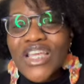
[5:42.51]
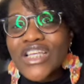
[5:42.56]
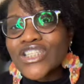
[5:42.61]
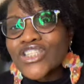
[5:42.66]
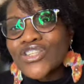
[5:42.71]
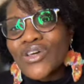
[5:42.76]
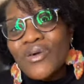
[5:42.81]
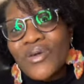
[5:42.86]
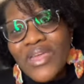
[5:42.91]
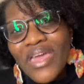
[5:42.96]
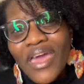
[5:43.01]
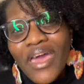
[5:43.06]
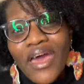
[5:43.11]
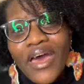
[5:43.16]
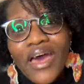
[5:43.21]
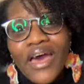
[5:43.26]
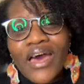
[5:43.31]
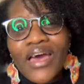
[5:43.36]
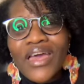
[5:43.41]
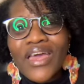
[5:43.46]
So
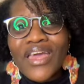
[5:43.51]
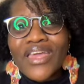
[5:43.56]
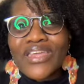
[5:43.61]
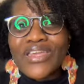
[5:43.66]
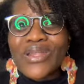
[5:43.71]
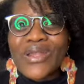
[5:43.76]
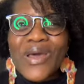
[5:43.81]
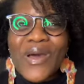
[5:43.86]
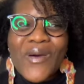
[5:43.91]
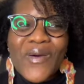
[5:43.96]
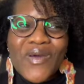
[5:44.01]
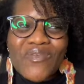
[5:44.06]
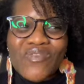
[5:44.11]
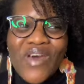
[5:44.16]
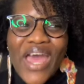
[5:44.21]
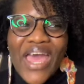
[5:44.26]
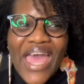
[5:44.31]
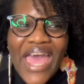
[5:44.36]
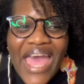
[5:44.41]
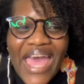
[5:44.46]
yeah, you know, if
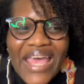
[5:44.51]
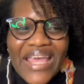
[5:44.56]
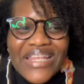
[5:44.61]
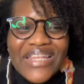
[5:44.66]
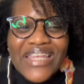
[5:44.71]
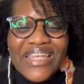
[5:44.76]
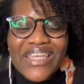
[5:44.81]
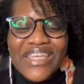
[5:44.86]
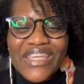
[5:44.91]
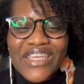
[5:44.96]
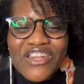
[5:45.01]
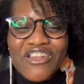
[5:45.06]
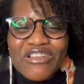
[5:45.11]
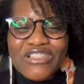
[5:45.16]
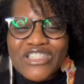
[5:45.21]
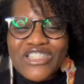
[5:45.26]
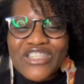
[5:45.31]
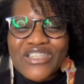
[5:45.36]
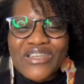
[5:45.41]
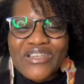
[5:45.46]
I had, you know,
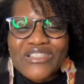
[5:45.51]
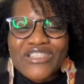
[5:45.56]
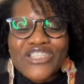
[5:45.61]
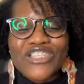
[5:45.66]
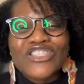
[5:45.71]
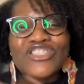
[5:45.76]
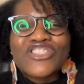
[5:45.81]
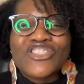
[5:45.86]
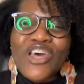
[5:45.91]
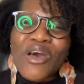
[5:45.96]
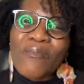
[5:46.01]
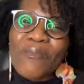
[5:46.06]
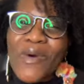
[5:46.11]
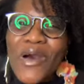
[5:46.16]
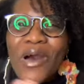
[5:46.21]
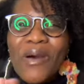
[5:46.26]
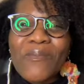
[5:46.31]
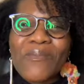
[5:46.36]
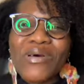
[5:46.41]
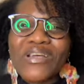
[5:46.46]
to sum
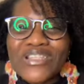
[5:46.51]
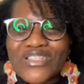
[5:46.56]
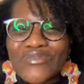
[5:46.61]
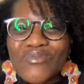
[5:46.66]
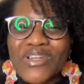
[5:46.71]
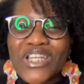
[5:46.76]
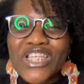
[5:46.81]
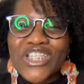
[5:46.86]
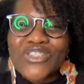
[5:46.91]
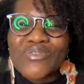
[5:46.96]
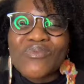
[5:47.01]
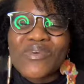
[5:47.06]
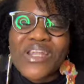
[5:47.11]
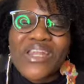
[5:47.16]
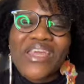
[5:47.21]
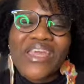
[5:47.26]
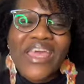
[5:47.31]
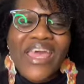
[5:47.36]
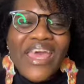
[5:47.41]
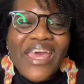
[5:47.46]
up
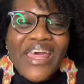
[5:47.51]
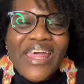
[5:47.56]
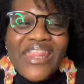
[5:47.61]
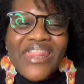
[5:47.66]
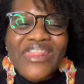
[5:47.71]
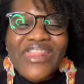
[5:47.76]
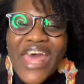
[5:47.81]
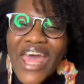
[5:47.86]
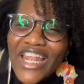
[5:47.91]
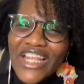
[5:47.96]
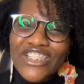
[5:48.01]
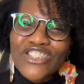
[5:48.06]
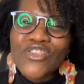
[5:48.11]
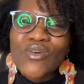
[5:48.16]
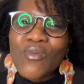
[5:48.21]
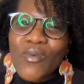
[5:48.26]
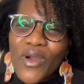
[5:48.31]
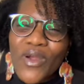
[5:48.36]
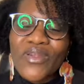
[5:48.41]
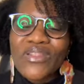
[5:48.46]
2020, that is the
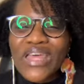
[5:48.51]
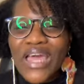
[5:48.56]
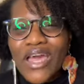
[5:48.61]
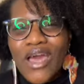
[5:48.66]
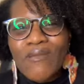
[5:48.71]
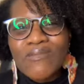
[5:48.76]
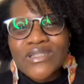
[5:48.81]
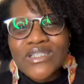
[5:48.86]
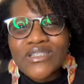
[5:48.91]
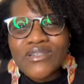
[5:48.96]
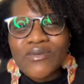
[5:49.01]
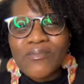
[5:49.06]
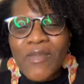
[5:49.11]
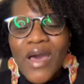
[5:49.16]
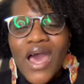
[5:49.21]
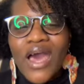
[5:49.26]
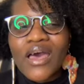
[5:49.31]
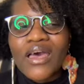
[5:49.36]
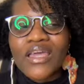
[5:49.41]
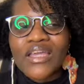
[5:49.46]
word that comes to
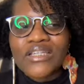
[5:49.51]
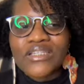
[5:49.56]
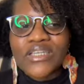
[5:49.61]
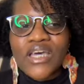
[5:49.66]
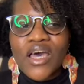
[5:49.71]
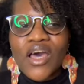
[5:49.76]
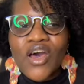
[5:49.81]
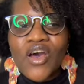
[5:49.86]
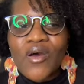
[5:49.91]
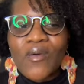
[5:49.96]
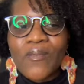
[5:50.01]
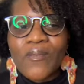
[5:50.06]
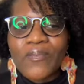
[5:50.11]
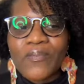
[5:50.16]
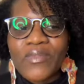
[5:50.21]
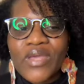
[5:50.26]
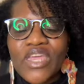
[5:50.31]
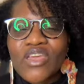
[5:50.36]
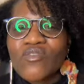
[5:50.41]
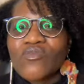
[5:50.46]
mind,
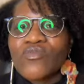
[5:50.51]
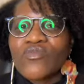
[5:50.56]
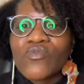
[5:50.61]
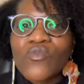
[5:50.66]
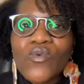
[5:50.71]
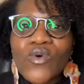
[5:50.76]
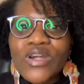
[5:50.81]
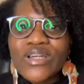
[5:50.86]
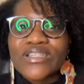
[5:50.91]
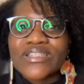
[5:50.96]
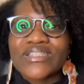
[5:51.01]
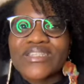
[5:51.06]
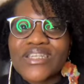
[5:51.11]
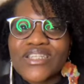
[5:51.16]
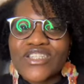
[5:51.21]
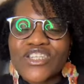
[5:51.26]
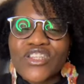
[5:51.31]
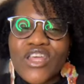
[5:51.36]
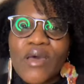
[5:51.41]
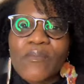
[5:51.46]
being forced
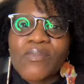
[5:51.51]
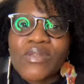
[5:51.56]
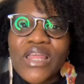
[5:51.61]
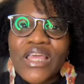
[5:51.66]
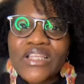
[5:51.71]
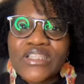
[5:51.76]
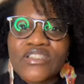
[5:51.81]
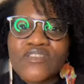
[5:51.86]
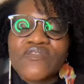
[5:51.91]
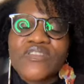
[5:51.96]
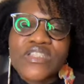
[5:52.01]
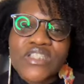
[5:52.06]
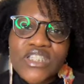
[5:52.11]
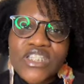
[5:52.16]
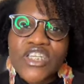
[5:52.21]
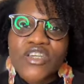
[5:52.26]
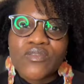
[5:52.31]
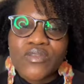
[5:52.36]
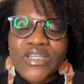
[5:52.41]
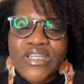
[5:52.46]
into that place of
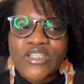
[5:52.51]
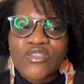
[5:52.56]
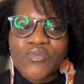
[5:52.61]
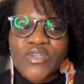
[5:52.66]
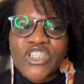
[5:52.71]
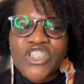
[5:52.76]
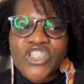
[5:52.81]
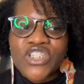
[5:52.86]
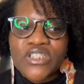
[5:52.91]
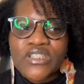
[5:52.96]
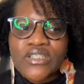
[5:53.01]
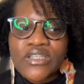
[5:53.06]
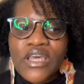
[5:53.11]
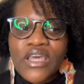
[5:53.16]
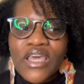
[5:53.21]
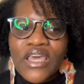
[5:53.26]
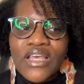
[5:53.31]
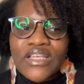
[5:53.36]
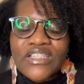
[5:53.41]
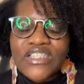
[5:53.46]
stillness, which is,
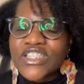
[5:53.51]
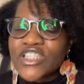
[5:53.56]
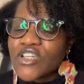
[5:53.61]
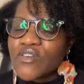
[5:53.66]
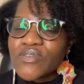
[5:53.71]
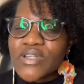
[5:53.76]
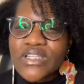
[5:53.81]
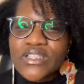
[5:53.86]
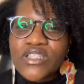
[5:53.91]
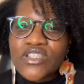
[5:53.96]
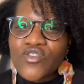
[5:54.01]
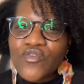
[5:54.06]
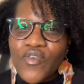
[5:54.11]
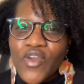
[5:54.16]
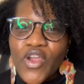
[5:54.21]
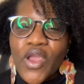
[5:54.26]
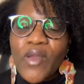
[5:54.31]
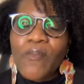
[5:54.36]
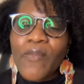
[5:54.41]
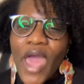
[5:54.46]
stillness is a
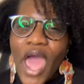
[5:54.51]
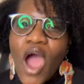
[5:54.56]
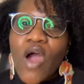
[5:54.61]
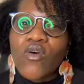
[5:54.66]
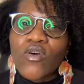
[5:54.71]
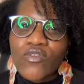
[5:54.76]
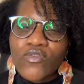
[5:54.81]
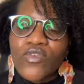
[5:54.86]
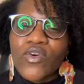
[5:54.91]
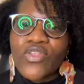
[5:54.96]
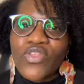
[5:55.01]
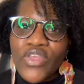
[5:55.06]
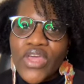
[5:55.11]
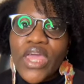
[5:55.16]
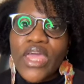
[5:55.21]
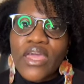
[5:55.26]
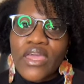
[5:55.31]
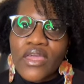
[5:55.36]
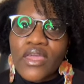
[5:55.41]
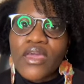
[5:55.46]
very powerful
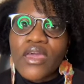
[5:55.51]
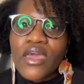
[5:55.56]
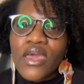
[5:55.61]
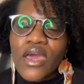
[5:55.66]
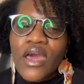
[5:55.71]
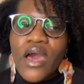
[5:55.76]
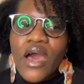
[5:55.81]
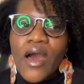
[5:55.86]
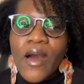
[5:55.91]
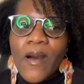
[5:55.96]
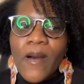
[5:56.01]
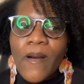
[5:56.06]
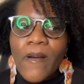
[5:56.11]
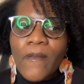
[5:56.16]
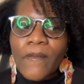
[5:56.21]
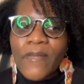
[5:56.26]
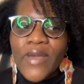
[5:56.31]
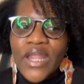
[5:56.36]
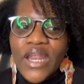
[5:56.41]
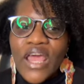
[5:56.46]
thing.
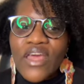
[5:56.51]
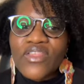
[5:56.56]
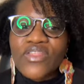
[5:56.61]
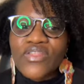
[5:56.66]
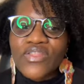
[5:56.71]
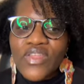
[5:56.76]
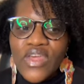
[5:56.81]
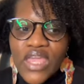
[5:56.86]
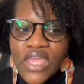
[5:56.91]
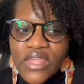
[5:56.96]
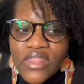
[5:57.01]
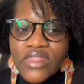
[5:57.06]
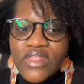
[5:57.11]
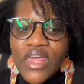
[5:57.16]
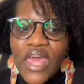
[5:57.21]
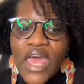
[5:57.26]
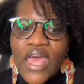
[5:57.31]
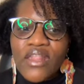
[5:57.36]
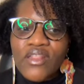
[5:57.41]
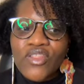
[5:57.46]
And I think
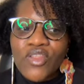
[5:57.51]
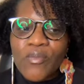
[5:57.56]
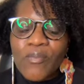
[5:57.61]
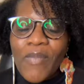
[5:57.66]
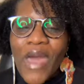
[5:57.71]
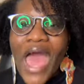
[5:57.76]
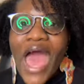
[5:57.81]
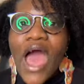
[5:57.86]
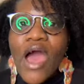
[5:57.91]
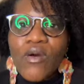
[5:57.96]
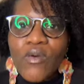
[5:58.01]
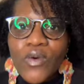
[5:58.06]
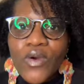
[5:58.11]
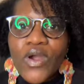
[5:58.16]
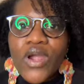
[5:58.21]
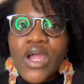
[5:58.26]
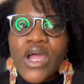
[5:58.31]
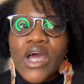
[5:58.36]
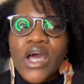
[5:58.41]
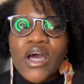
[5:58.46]
that the power
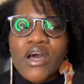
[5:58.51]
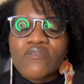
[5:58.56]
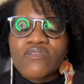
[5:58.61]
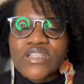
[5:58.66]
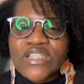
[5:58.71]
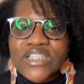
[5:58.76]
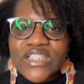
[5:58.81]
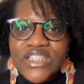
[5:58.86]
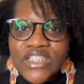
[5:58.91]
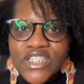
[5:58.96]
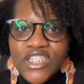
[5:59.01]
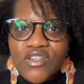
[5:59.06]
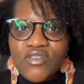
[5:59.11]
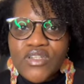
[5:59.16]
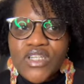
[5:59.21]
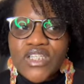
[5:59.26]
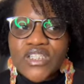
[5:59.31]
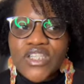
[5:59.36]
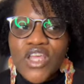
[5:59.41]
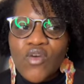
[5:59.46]
of the
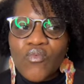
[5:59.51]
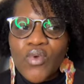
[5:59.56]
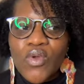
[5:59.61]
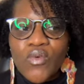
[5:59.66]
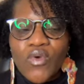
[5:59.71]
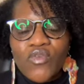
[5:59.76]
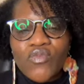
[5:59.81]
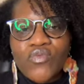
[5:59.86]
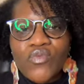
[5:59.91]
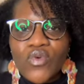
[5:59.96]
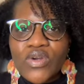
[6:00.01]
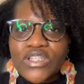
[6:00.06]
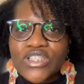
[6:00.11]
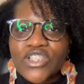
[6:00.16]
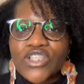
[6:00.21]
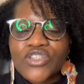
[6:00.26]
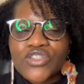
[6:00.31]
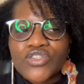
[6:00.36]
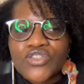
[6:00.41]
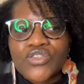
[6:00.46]
stillness that we were forced
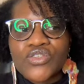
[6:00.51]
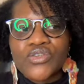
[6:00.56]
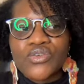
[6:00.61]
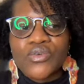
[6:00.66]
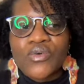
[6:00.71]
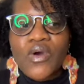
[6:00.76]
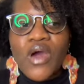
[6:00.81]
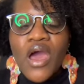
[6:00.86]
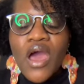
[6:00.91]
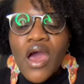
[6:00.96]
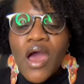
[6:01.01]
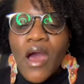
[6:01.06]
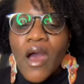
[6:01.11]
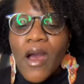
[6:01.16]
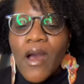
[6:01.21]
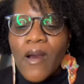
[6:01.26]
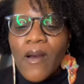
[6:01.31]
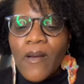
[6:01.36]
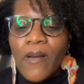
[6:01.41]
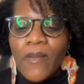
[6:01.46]
into, you
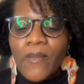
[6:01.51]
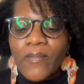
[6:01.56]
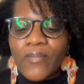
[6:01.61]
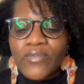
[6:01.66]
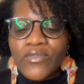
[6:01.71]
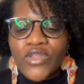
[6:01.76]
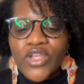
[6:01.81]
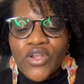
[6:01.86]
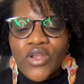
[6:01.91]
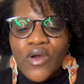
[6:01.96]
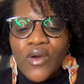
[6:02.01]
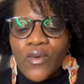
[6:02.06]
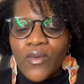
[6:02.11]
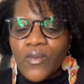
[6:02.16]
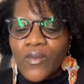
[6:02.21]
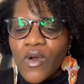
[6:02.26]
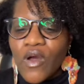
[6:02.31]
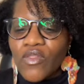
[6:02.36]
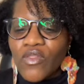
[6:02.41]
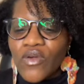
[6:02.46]

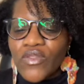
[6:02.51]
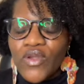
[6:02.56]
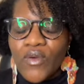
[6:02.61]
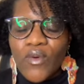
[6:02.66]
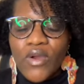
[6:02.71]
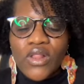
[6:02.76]
know, although there were a